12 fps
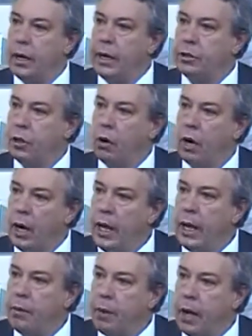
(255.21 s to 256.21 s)
as are
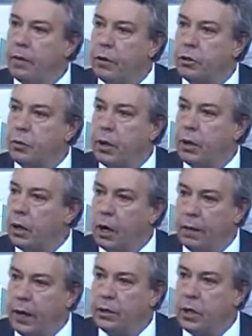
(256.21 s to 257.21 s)
led by the Spirit of
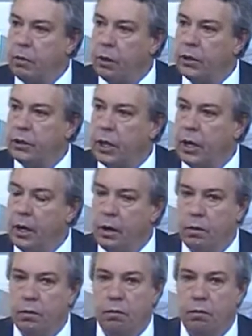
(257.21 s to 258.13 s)
God. That's not what he said.